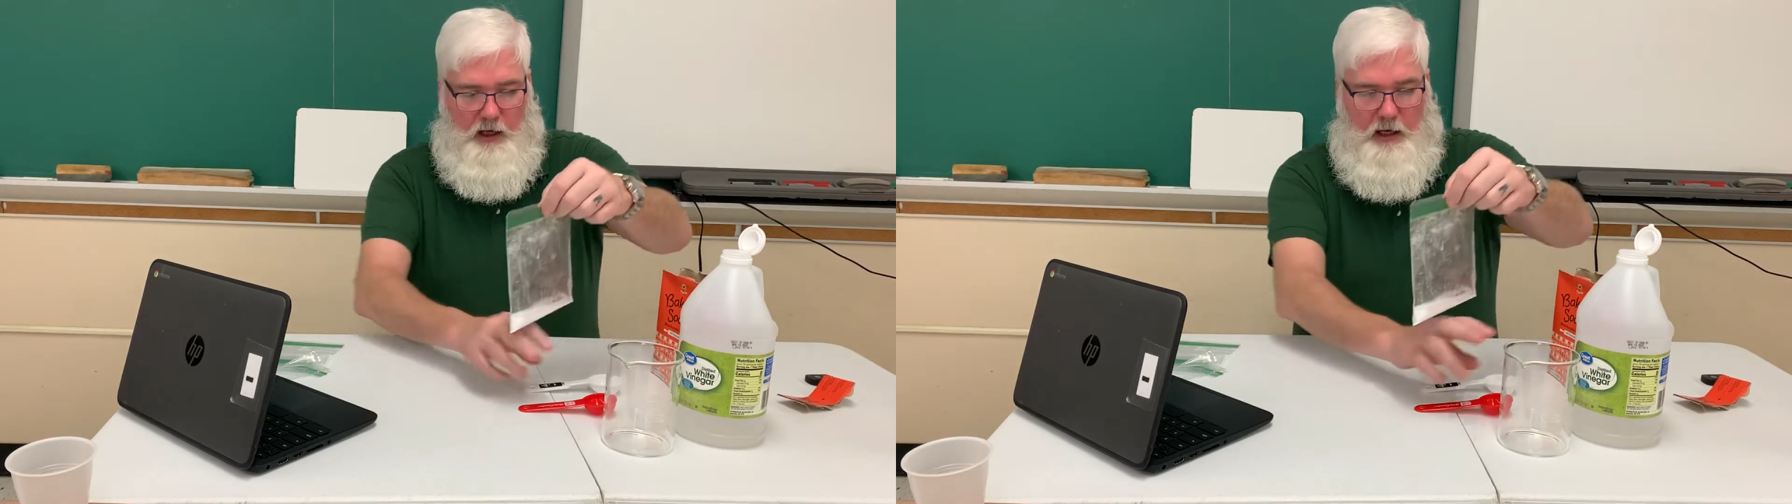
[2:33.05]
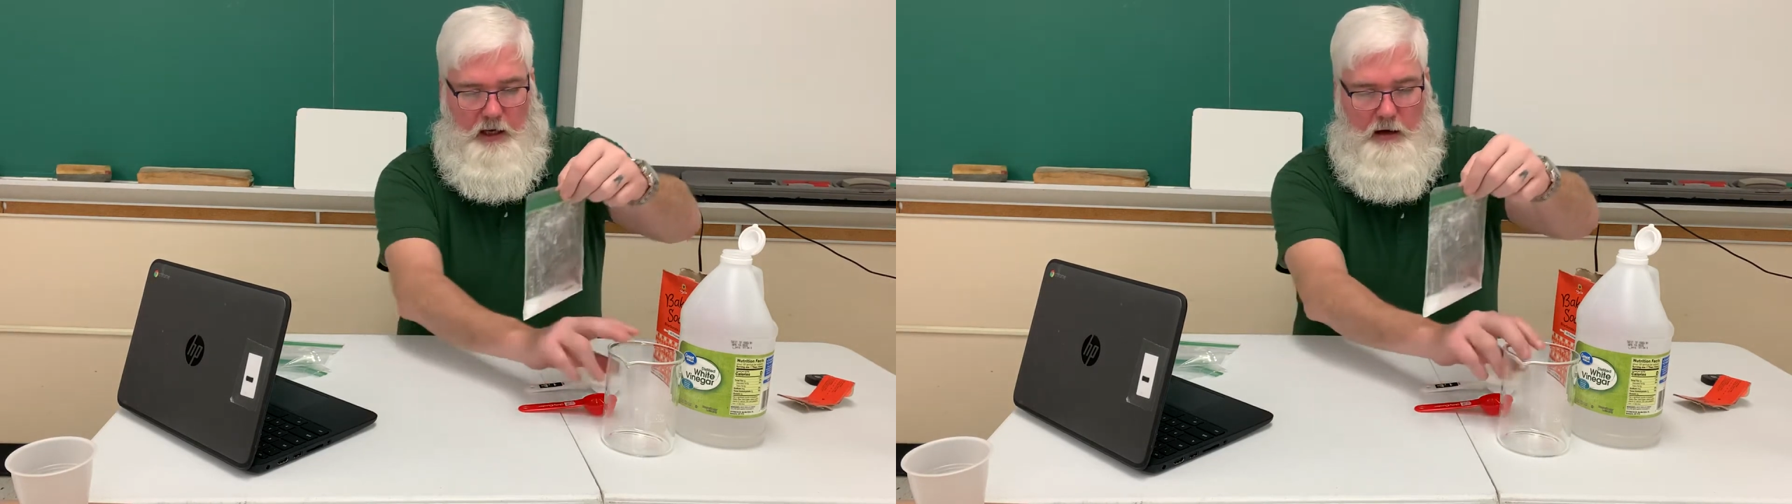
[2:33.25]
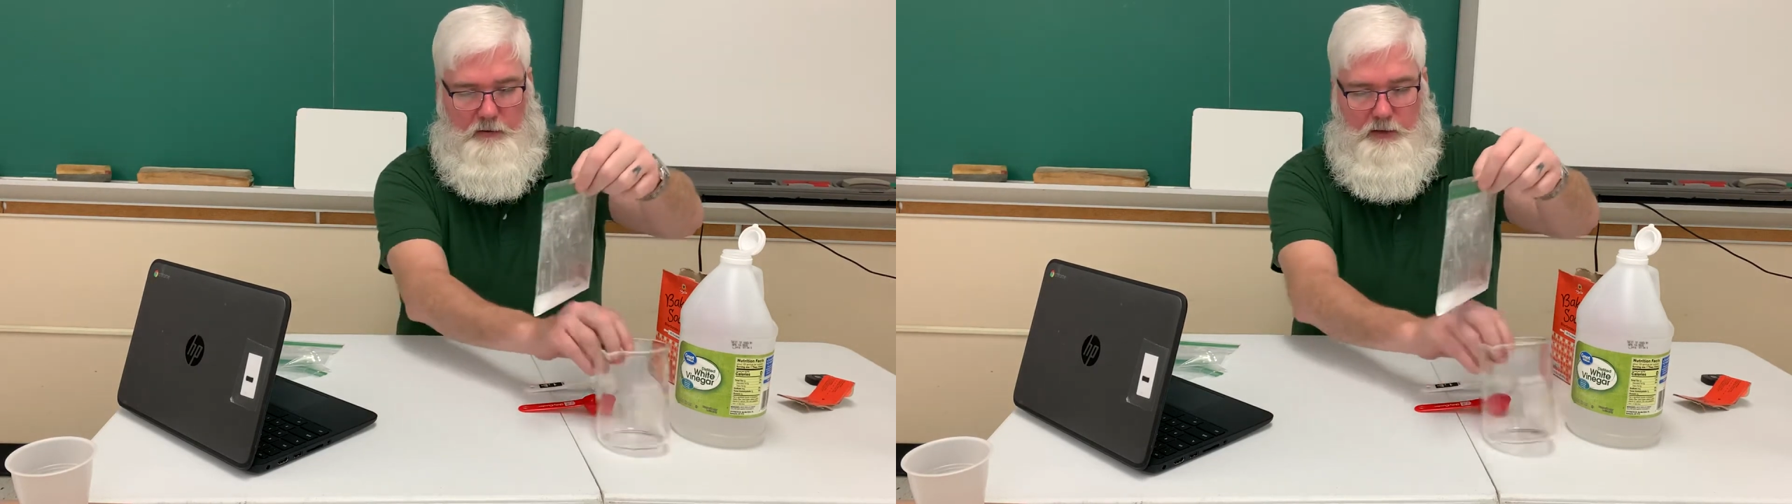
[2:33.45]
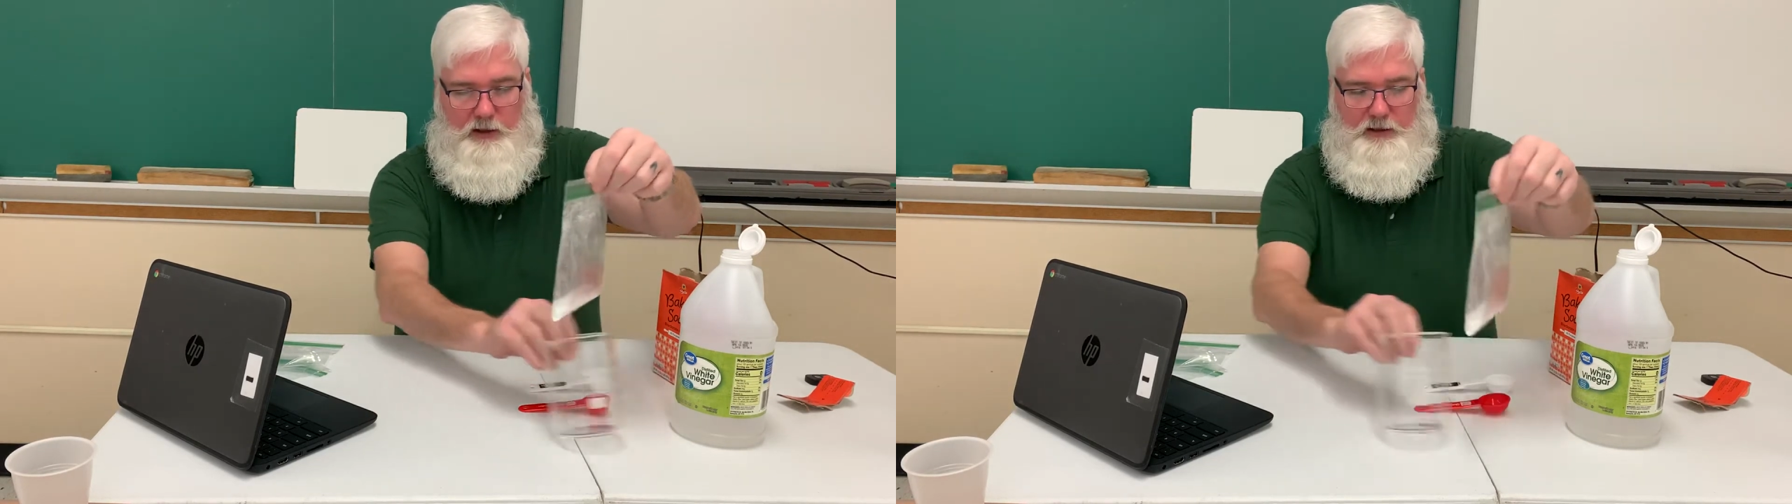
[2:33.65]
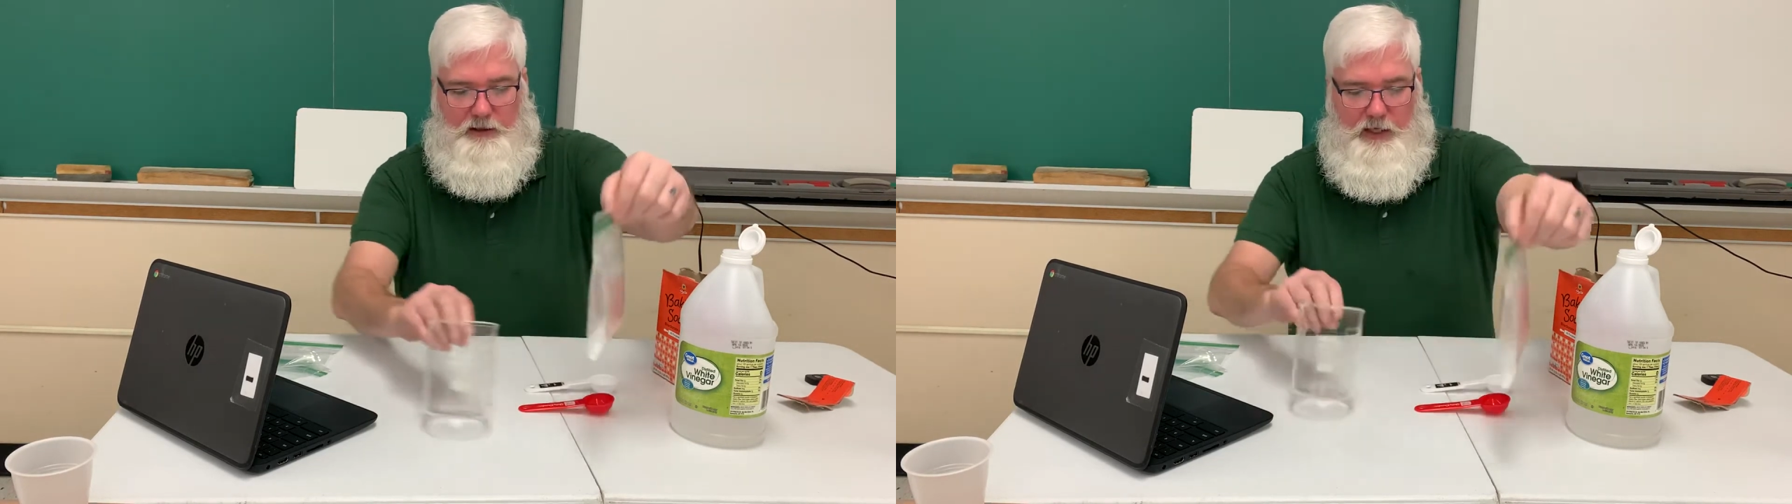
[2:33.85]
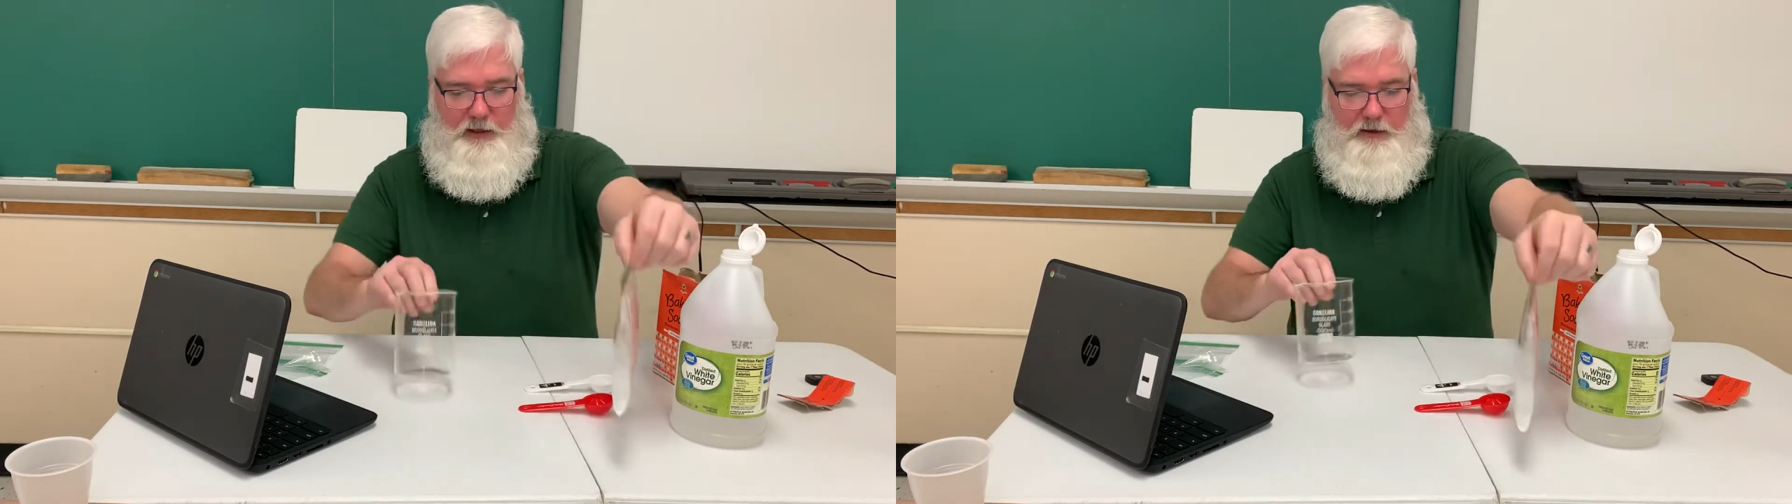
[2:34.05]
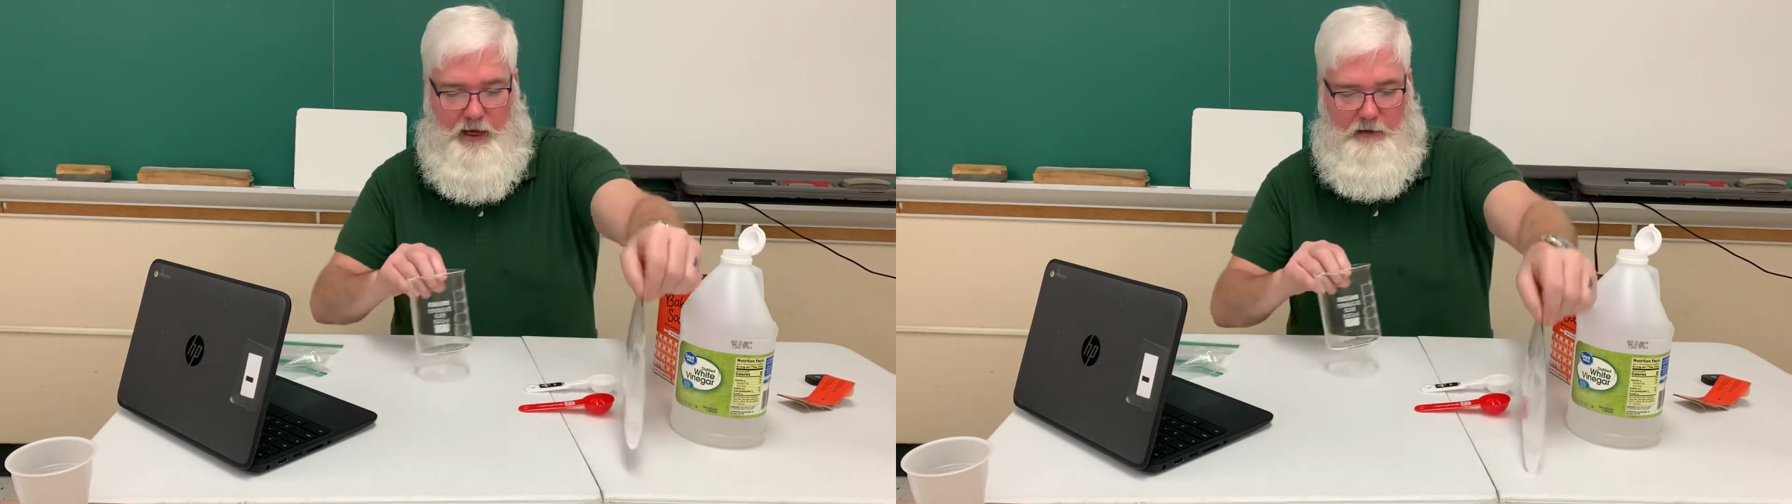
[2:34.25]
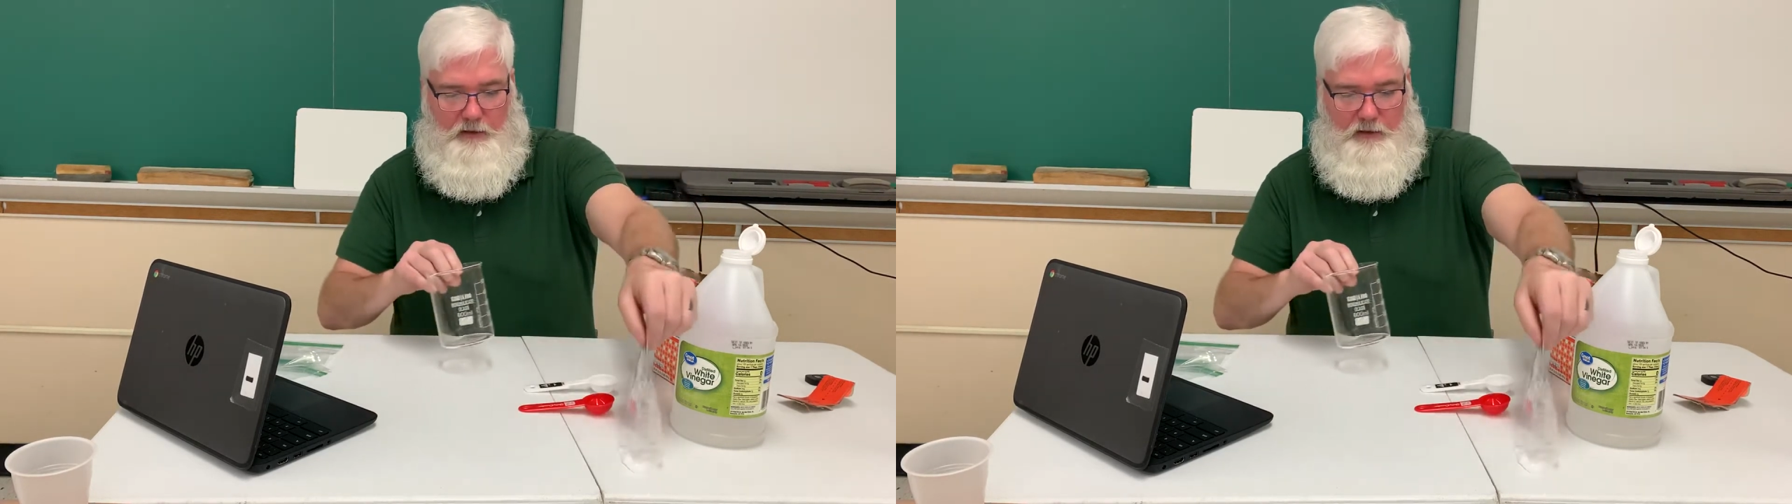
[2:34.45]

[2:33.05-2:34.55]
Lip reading: And now I'm gonna set that